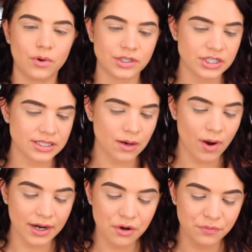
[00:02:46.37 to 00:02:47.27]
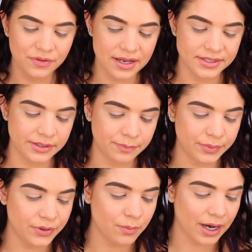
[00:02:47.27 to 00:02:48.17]
gorgeous. I want to go for that deep
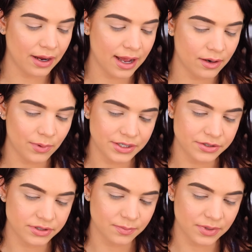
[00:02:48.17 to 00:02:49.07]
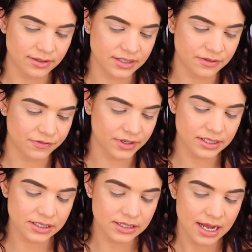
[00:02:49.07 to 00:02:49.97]
blue, but I kind of want to do something
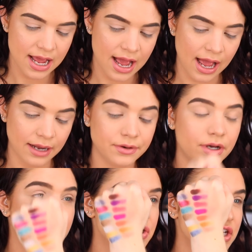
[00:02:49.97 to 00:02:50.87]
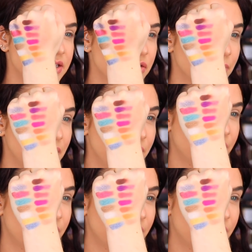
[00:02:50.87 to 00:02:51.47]
different. I don't know, these shades look really